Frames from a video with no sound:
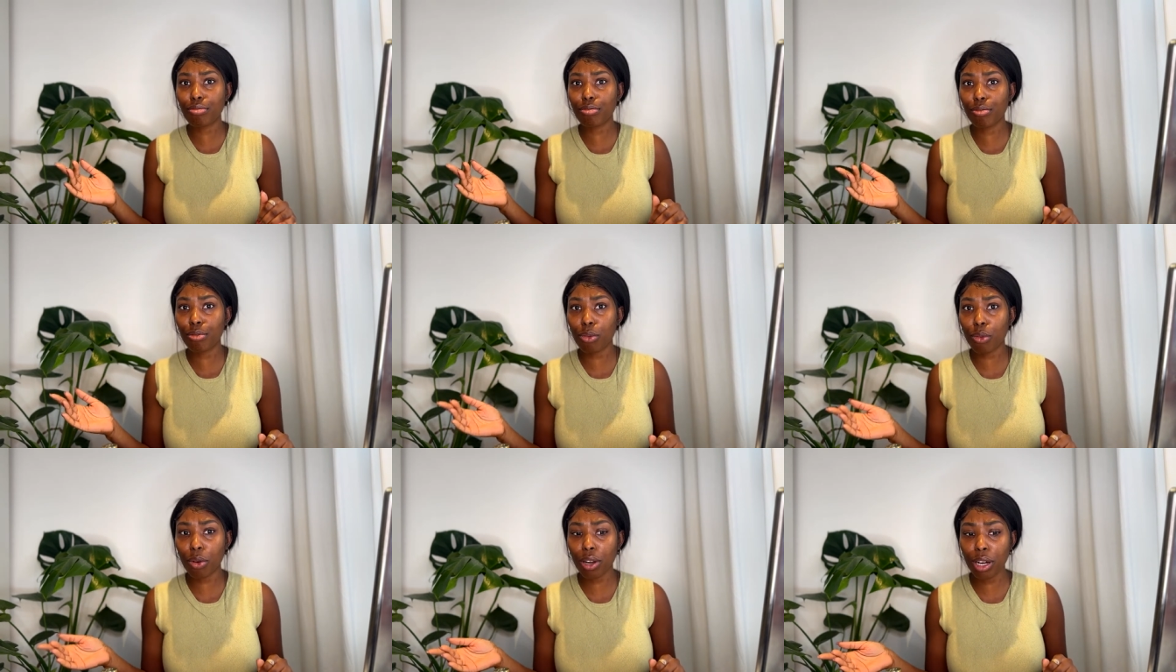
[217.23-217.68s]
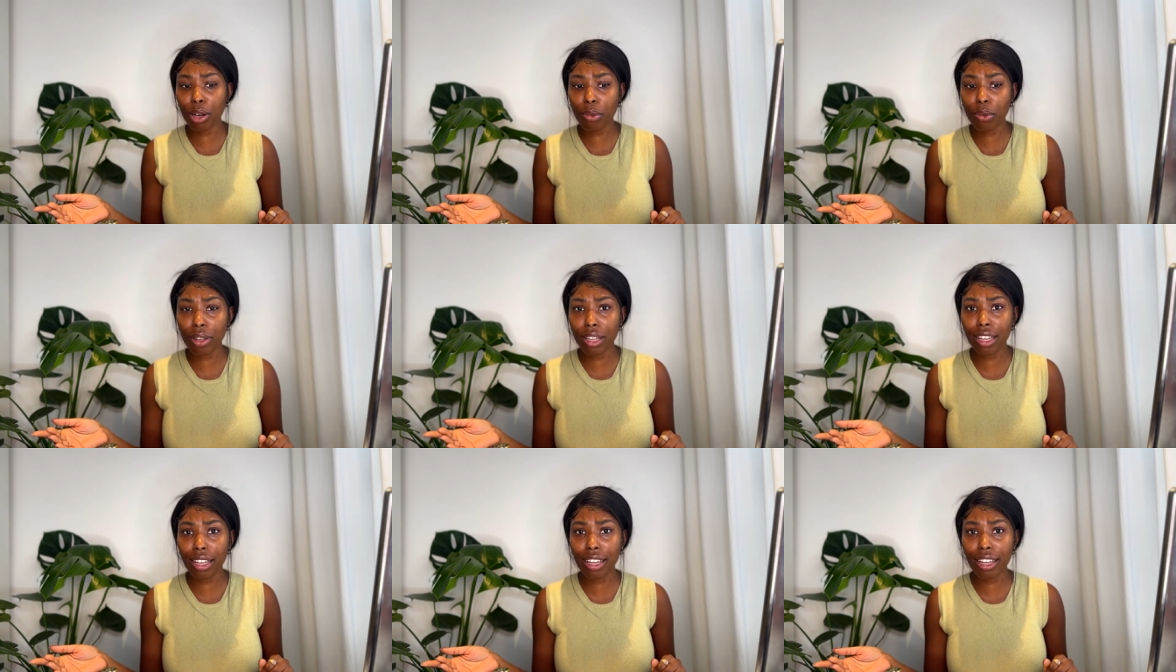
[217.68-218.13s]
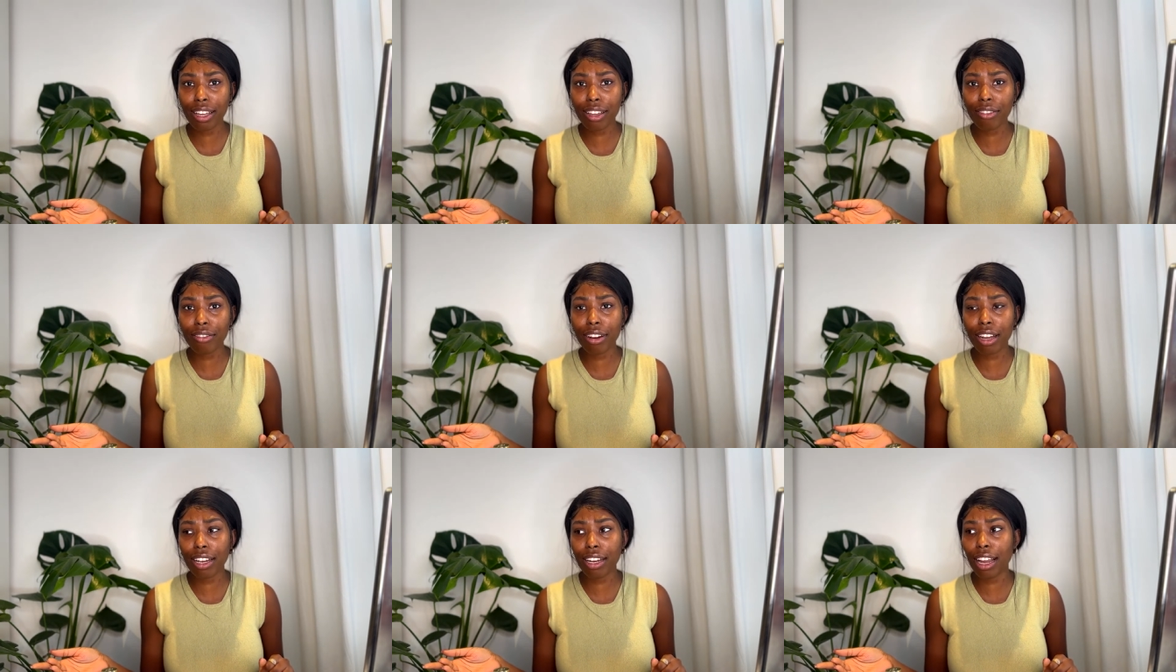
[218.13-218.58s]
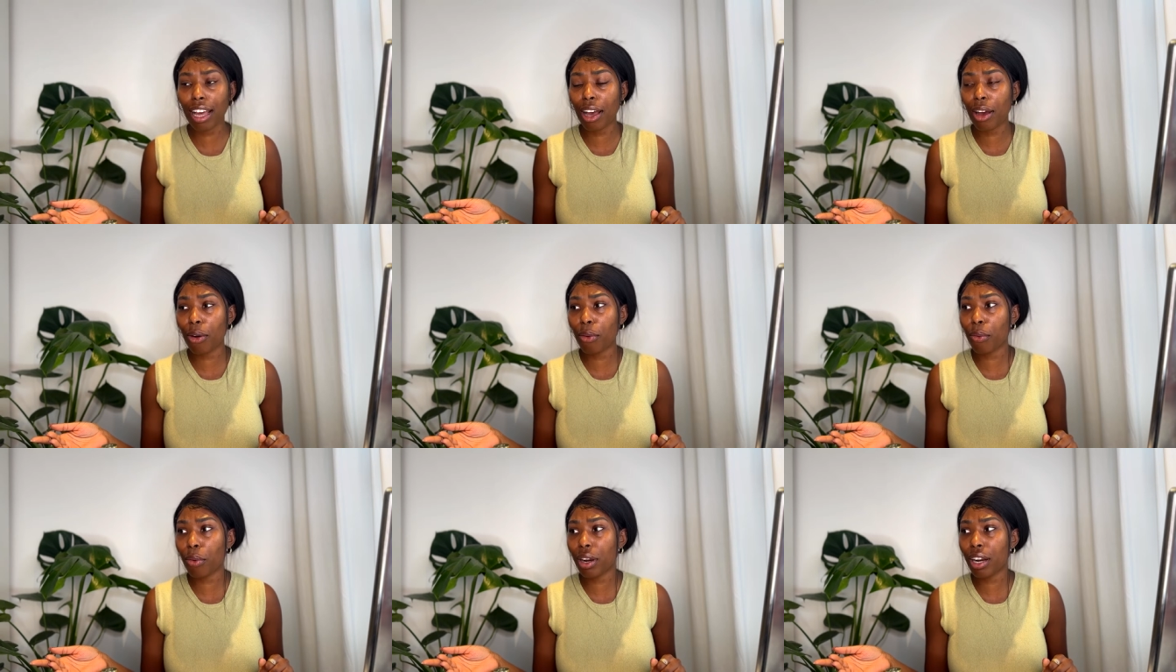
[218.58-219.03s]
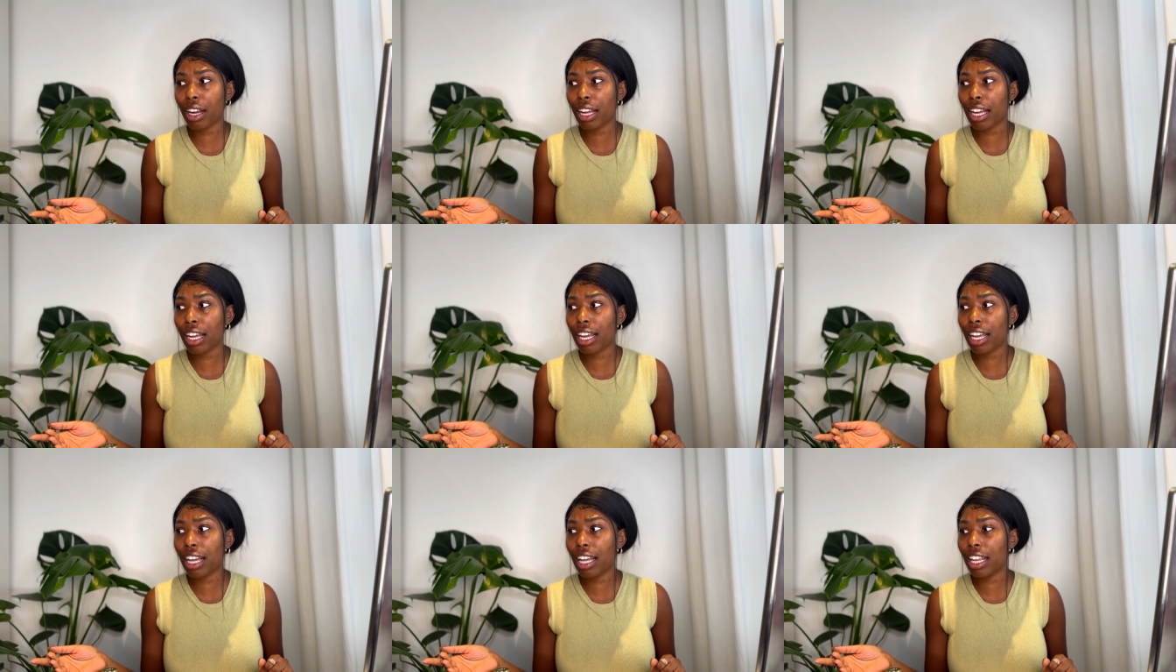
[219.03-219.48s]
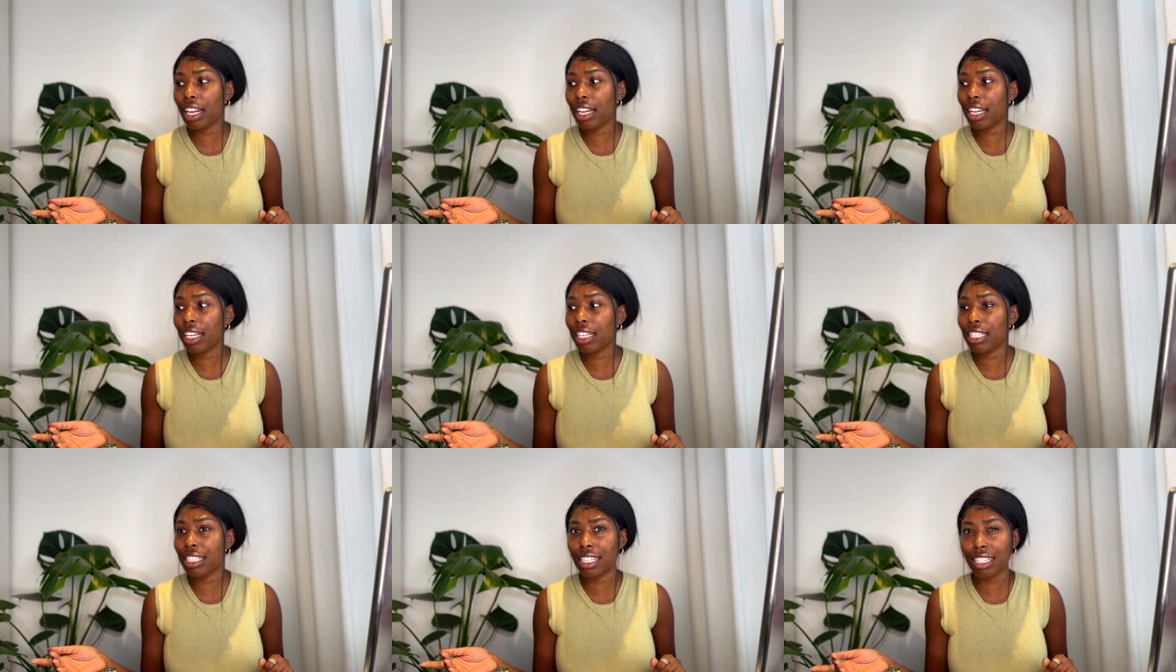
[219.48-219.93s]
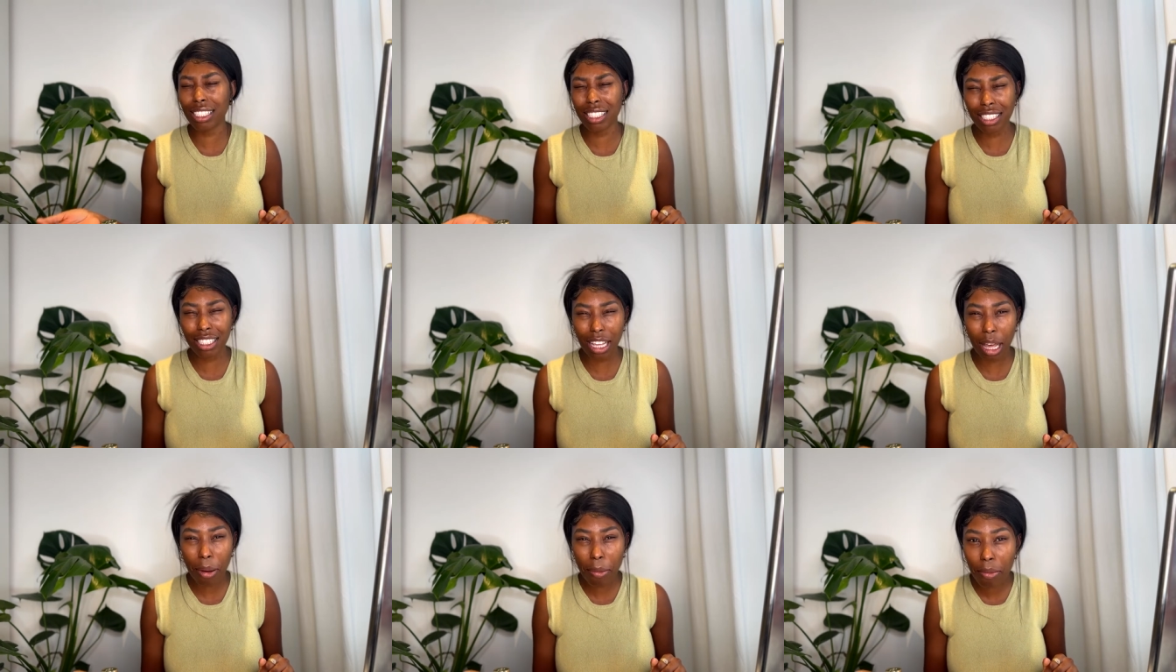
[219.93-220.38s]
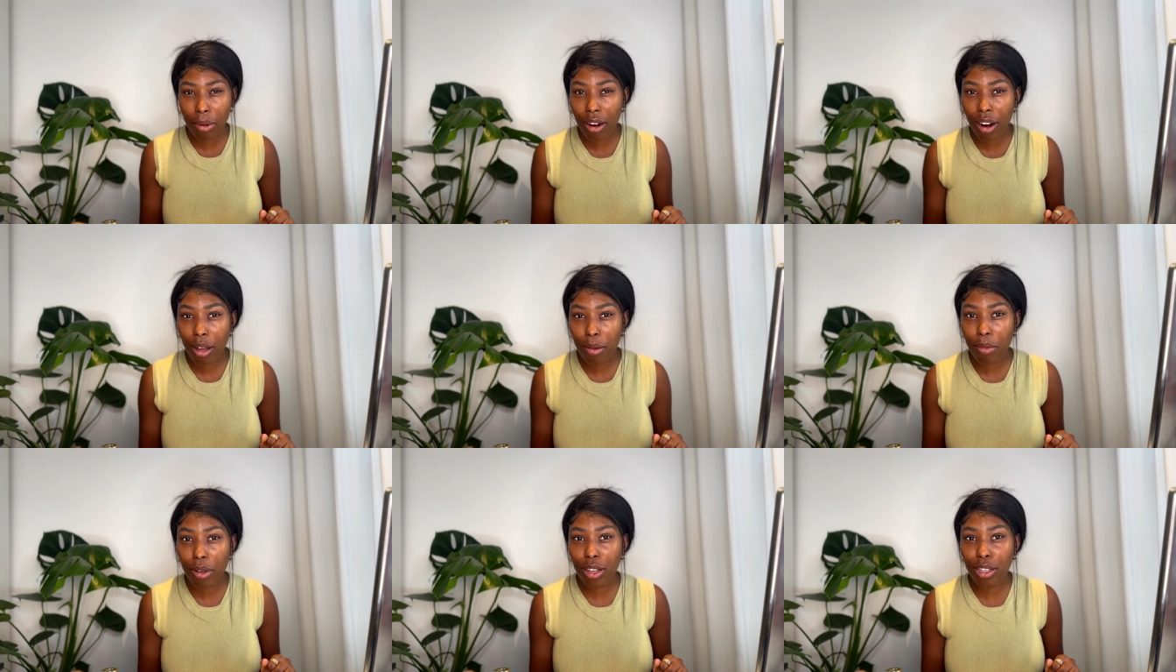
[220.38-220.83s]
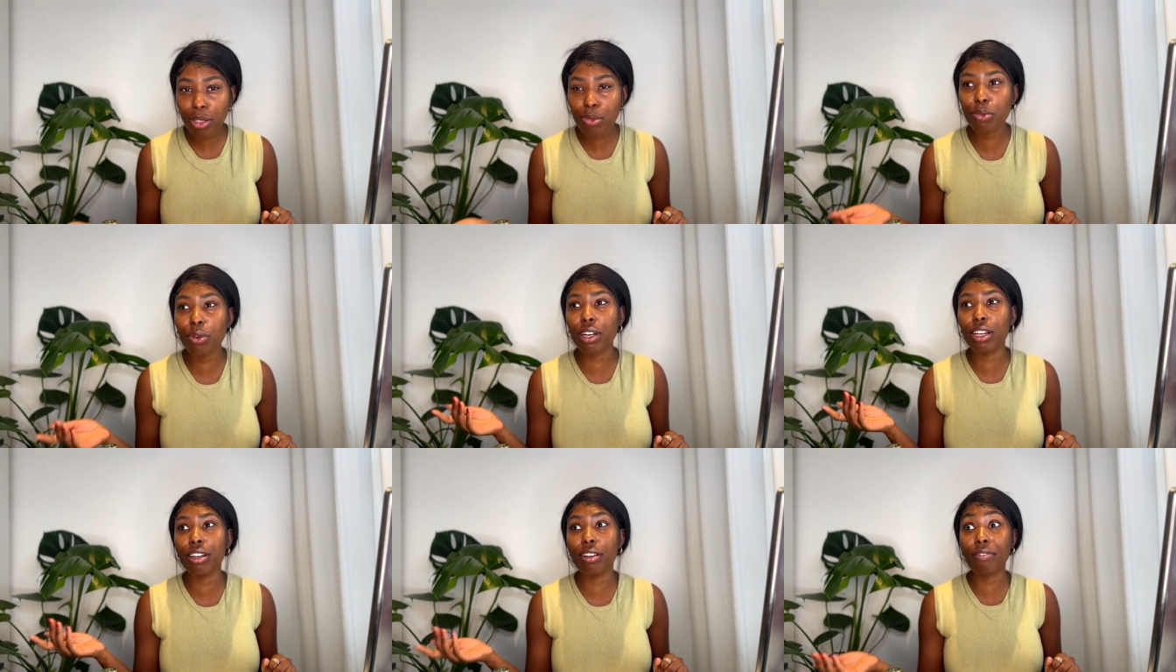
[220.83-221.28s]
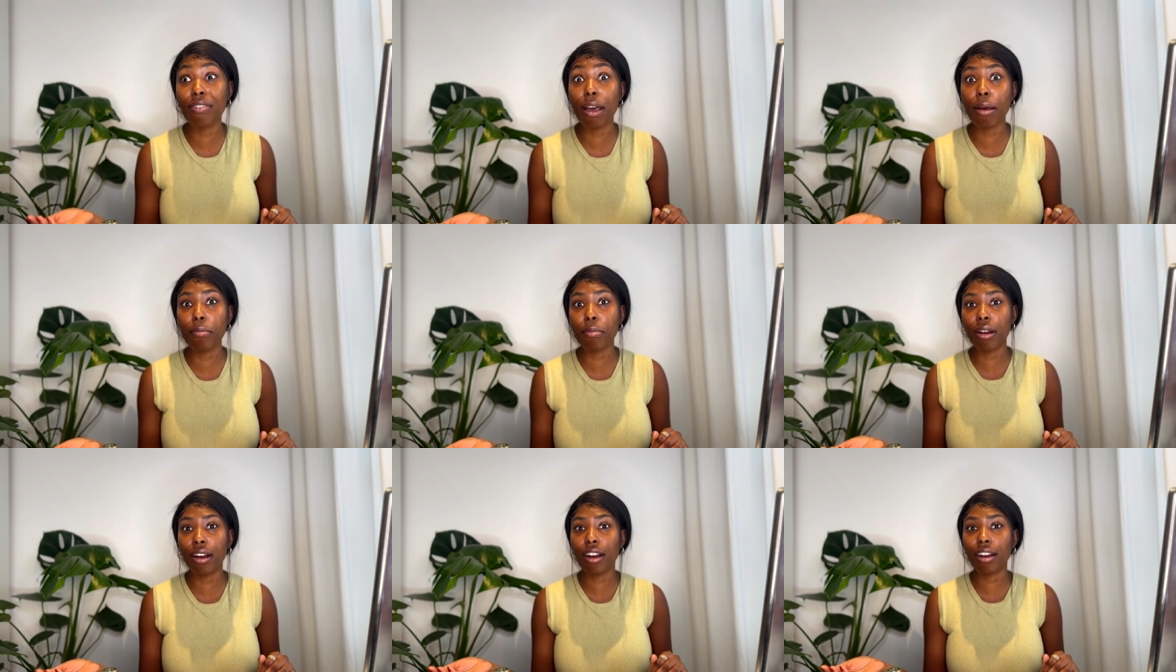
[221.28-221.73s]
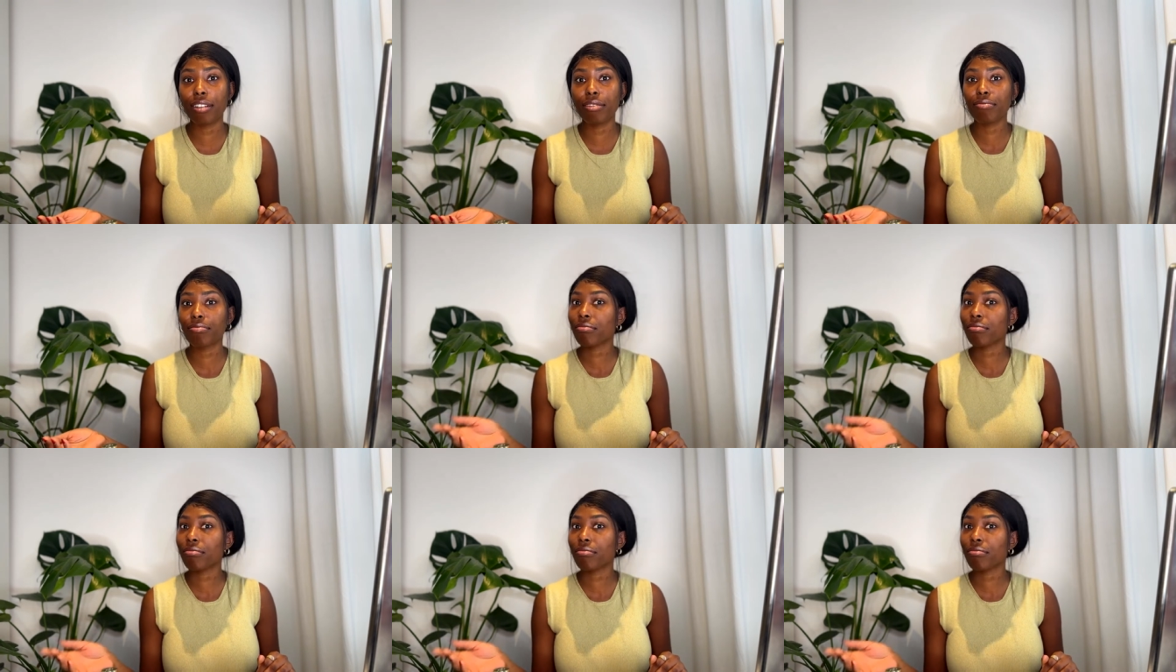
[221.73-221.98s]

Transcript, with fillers: what are we in right now? We're in December almost, we're in November.